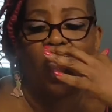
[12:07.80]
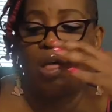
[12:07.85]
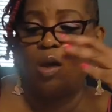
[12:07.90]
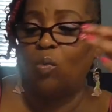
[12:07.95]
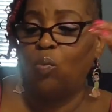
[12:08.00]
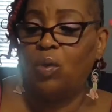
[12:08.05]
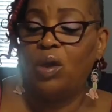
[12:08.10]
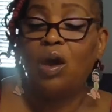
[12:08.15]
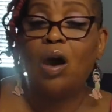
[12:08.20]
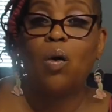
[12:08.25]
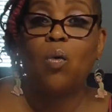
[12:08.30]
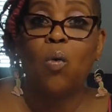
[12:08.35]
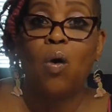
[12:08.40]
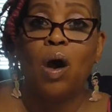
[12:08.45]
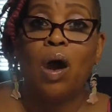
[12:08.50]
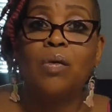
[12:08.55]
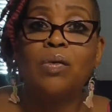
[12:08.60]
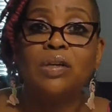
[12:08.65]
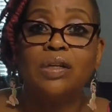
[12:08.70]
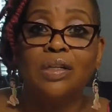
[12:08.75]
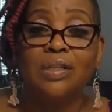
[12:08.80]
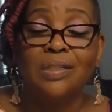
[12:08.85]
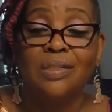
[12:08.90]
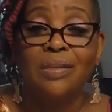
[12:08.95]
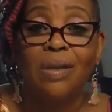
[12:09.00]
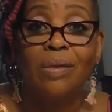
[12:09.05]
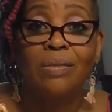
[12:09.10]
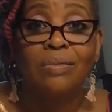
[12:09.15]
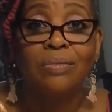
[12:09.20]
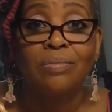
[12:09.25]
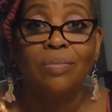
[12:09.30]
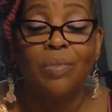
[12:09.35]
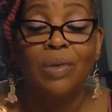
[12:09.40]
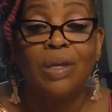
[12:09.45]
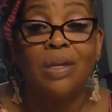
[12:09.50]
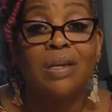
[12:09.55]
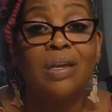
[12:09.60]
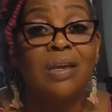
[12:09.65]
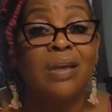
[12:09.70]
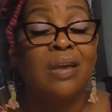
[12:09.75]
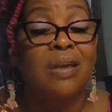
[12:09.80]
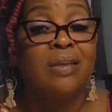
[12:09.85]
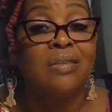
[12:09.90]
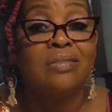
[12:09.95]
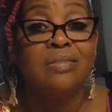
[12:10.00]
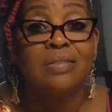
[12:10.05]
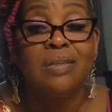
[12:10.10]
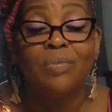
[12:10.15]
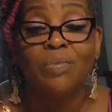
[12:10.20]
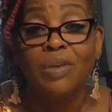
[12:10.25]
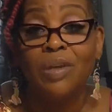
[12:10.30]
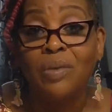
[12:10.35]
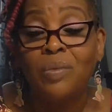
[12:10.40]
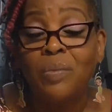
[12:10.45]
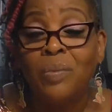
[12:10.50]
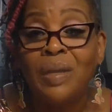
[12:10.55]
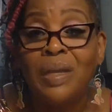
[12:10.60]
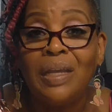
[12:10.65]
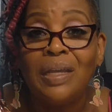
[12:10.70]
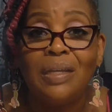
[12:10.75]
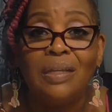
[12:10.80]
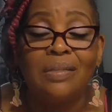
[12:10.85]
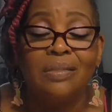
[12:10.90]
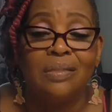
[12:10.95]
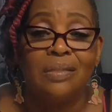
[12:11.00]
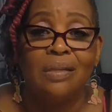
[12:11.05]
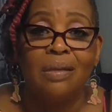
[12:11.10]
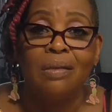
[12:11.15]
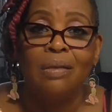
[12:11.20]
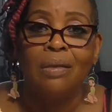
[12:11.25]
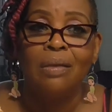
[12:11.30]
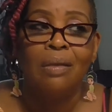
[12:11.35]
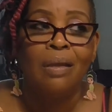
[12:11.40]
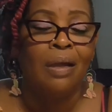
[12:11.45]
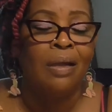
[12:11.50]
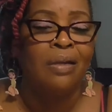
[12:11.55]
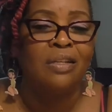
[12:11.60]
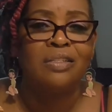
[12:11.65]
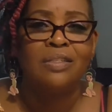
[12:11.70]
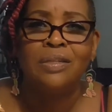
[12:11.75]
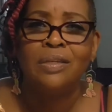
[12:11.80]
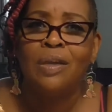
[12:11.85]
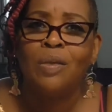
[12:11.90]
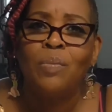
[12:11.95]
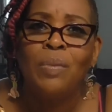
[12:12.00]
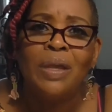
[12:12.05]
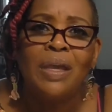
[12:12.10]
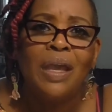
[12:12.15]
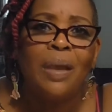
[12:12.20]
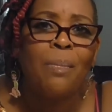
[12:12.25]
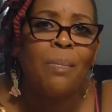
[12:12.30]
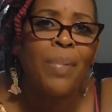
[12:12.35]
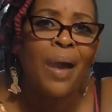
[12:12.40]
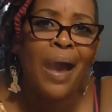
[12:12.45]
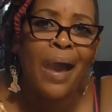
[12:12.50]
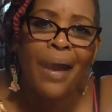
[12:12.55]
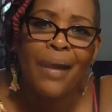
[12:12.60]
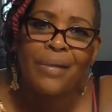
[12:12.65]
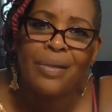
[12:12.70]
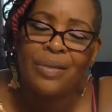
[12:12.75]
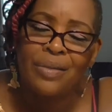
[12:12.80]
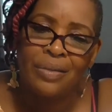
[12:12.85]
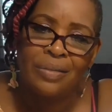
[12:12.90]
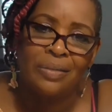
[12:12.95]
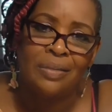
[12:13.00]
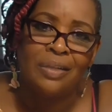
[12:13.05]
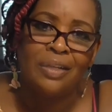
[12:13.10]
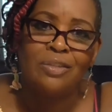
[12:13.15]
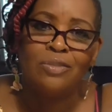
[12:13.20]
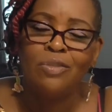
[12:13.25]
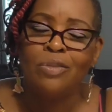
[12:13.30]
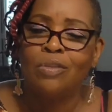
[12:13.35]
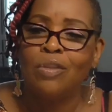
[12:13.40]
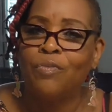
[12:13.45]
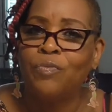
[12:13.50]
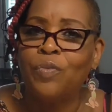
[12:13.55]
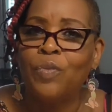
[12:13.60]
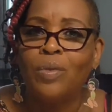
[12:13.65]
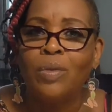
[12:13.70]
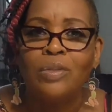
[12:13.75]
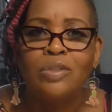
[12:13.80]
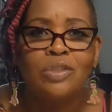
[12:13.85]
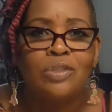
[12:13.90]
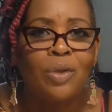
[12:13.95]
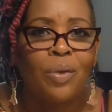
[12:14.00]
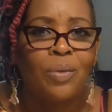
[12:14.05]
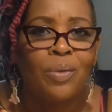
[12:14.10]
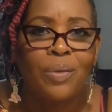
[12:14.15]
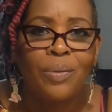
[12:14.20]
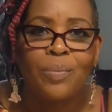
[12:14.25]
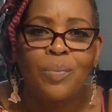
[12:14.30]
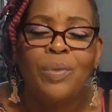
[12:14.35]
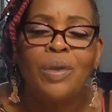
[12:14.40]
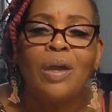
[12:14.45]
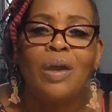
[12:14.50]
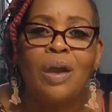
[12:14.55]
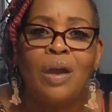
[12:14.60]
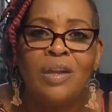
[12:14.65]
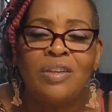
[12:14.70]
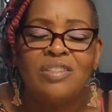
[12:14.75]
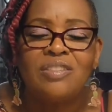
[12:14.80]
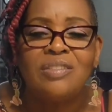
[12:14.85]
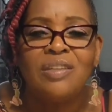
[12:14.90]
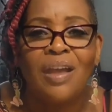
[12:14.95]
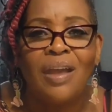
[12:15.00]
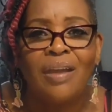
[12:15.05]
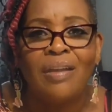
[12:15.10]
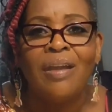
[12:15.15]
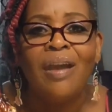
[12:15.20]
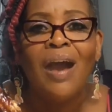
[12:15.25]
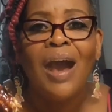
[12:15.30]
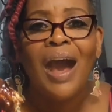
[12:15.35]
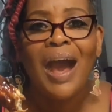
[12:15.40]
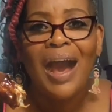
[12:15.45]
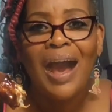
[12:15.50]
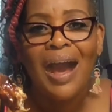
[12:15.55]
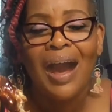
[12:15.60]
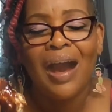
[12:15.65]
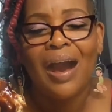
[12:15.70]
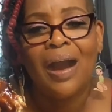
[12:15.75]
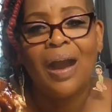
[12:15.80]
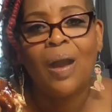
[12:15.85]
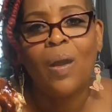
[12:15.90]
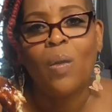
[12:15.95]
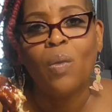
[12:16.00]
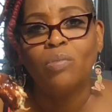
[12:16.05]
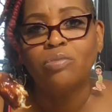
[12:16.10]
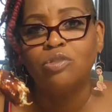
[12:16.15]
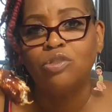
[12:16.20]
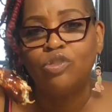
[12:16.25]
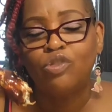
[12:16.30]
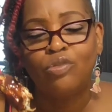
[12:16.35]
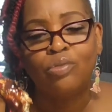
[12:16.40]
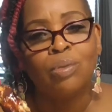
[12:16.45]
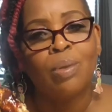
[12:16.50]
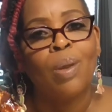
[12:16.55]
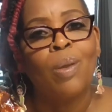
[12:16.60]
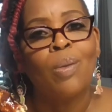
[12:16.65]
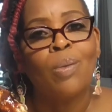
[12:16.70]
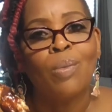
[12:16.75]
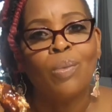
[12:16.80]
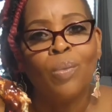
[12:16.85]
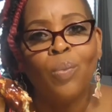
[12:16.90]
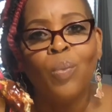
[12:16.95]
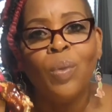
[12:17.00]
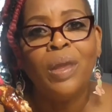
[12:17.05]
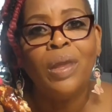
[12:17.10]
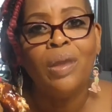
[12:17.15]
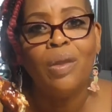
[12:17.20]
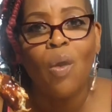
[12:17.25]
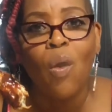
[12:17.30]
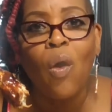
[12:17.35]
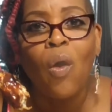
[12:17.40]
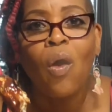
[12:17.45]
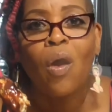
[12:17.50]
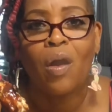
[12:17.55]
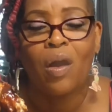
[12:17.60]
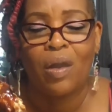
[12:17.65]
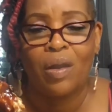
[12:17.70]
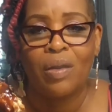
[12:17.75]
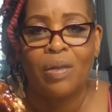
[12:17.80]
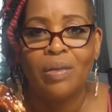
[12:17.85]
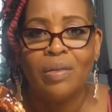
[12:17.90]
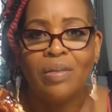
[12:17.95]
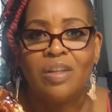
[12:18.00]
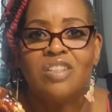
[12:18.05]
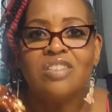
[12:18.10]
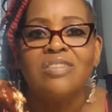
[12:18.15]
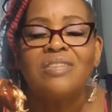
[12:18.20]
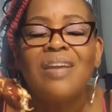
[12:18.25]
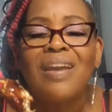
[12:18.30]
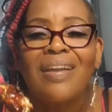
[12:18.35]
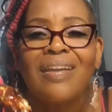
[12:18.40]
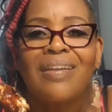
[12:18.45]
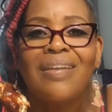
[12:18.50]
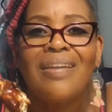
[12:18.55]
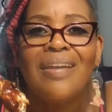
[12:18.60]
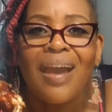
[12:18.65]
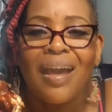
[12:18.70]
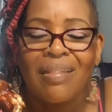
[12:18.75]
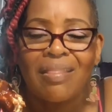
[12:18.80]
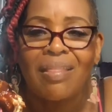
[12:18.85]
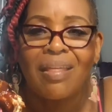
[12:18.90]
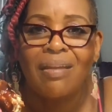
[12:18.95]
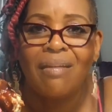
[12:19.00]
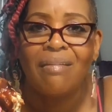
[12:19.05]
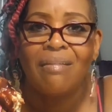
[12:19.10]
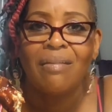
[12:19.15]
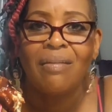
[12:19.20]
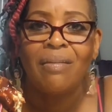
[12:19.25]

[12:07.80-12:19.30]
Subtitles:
We are warriors. We are kings and we're queens. And until we get back to the full circle, we are understand how strong we are together.